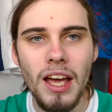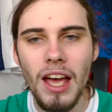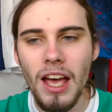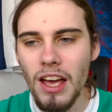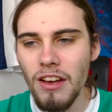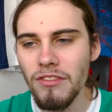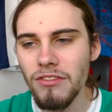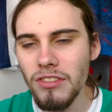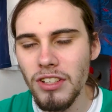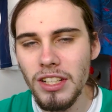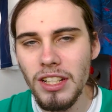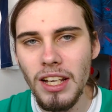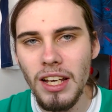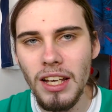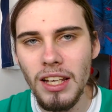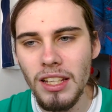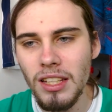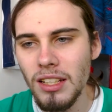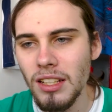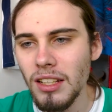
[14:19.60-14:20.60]
every
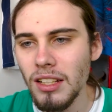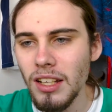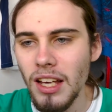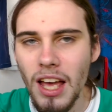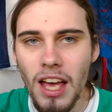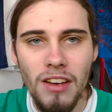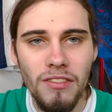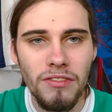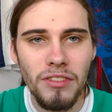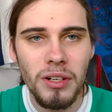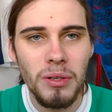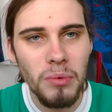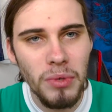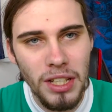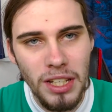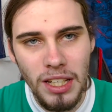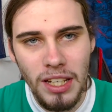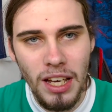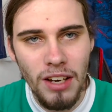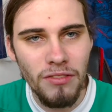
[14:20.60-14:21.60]
day, every
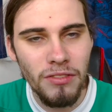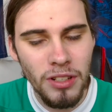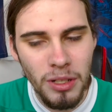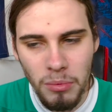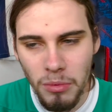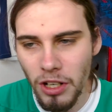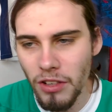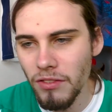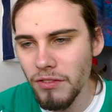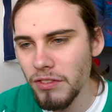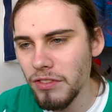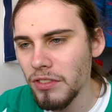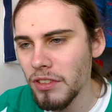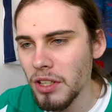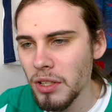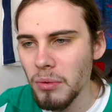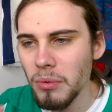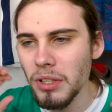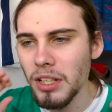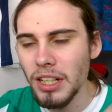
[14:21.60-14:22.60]
week, every month.
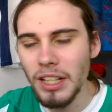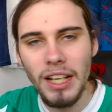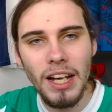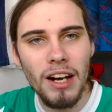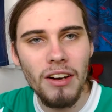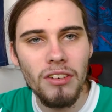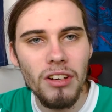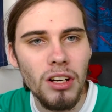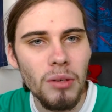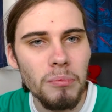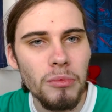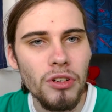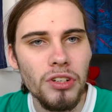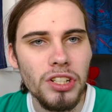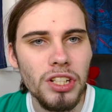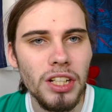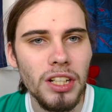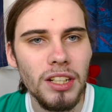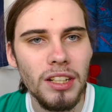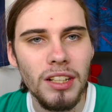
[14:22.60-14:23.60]
We're going to carry on
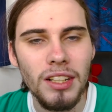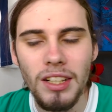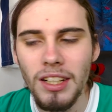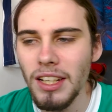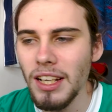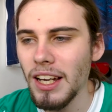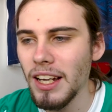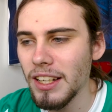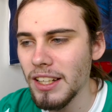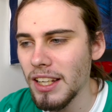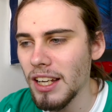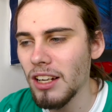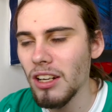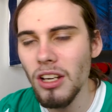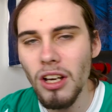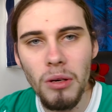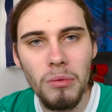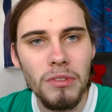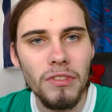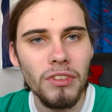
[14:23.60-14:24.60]
pushing. And yeah, I
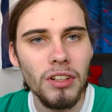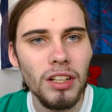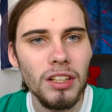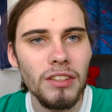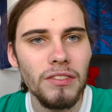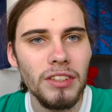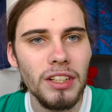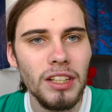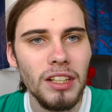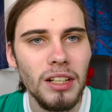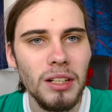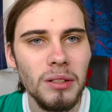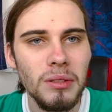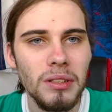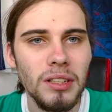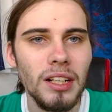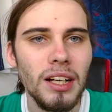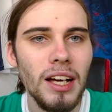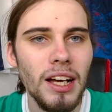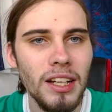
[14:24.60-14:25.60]
hope you've liked the
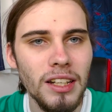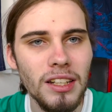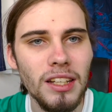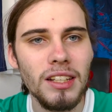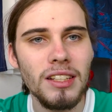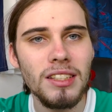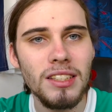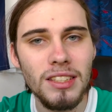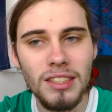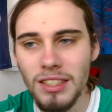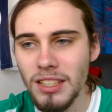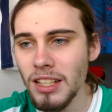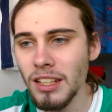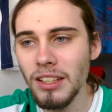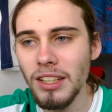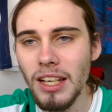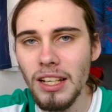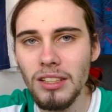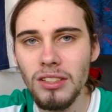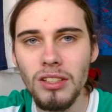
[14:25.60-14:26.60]
video. And until
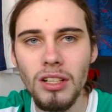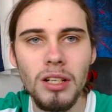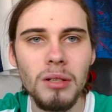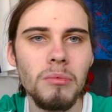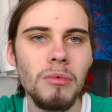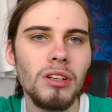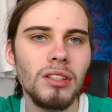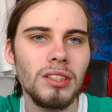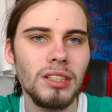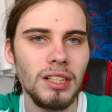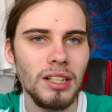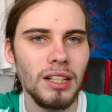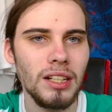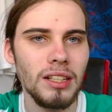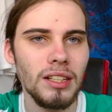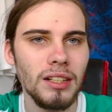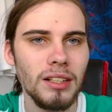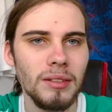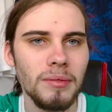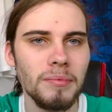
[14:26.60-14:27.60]
next time, I'll see you
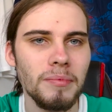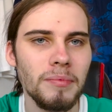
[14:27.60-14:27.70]
later.